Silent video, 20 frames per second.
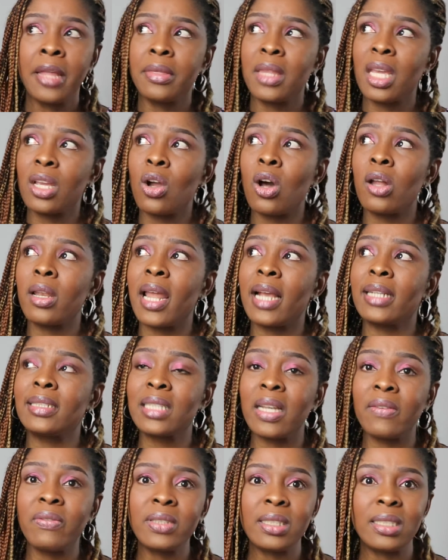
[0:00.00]
they got like
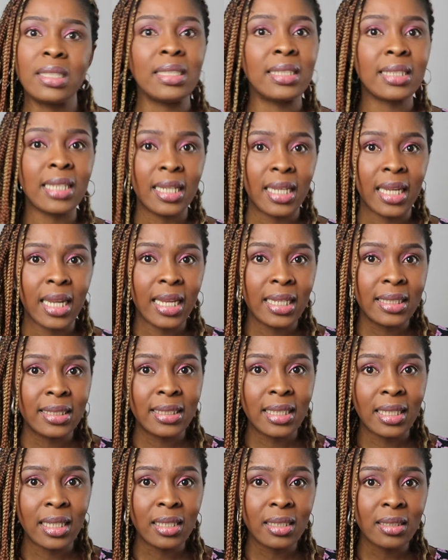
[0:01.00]
70s and
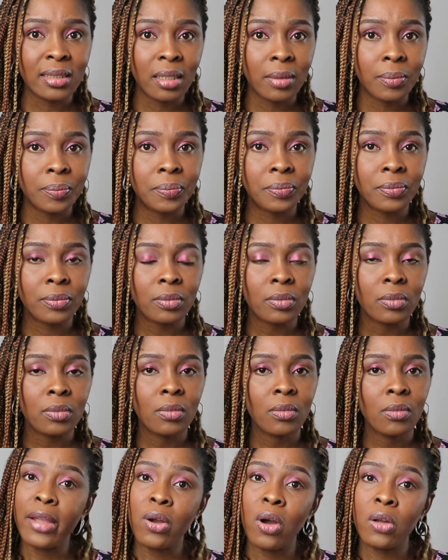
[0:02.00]
80s.
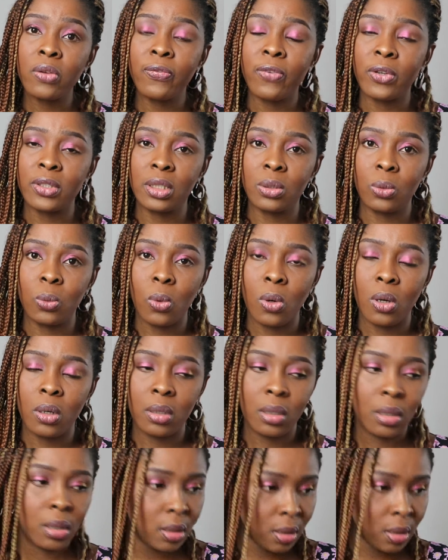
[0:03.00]
I got 41.